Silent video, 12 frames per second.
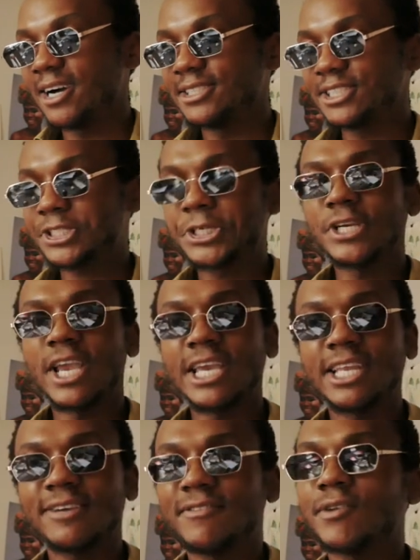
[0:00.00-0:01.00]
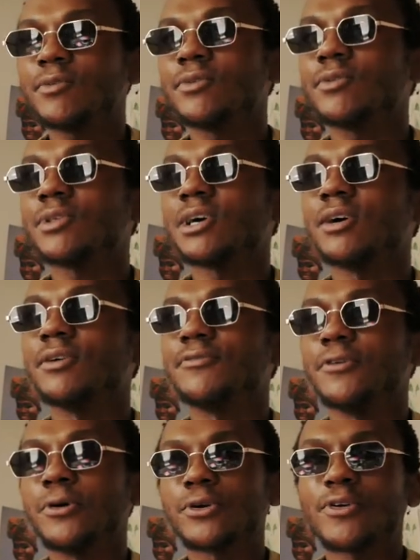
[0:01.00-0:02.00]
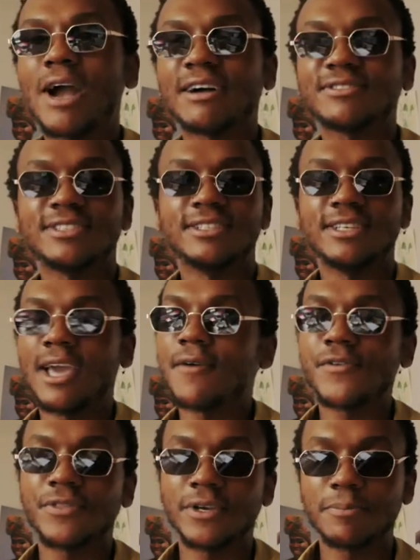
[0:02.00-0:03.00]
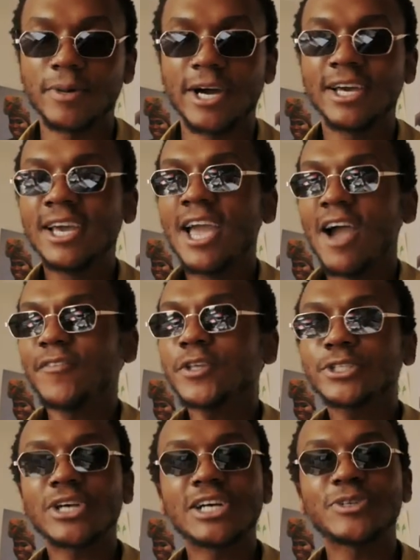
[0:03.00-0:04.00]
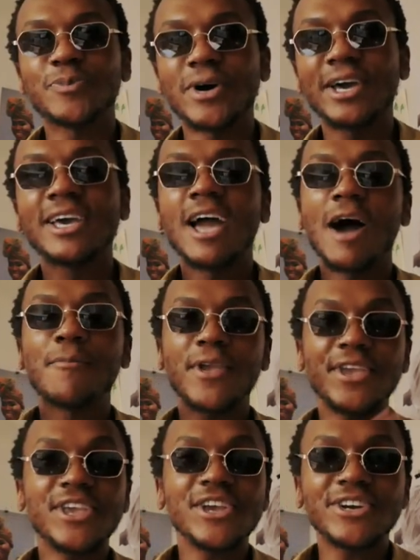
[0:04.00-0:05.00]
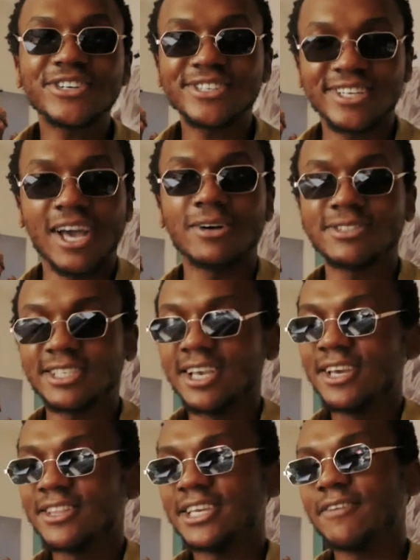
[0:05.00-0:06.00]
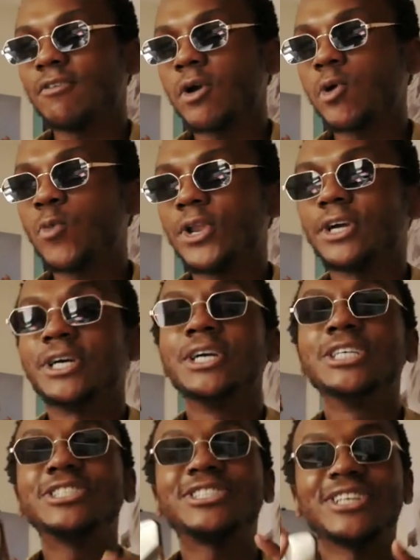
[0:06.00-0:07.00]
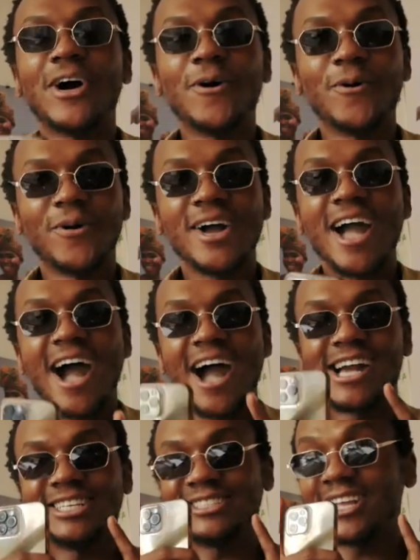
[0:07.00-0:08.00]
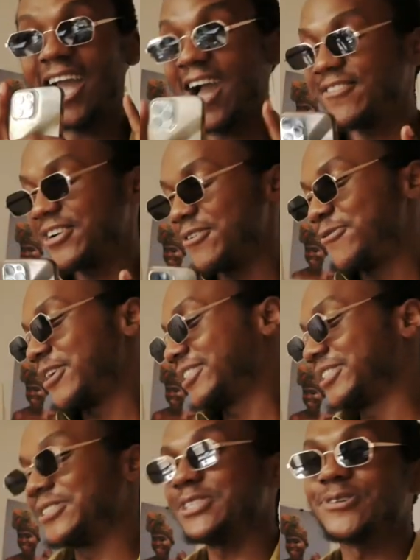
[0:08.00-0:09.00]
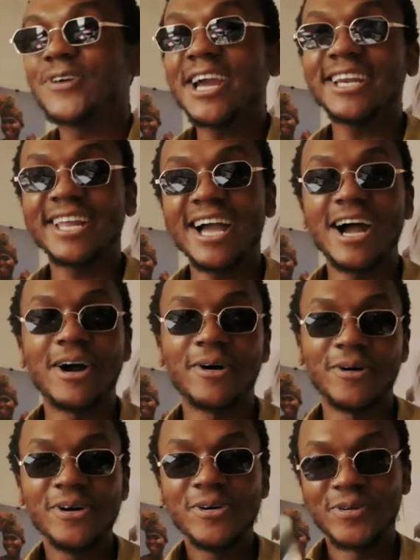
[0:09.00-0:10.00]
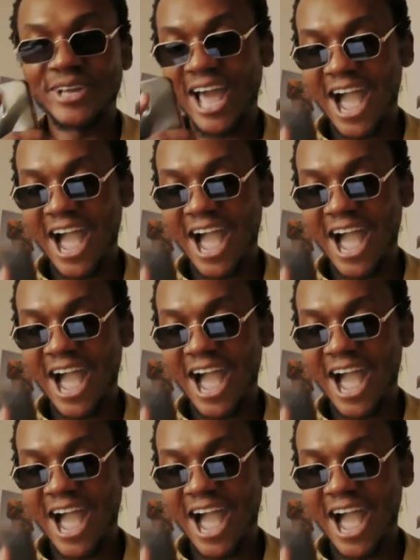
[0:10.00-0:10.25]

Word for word: just creating, even with the photographs and everything, but everything is awesome. But I'm here to announce the giveaway winner. So I have a confession. So right now, when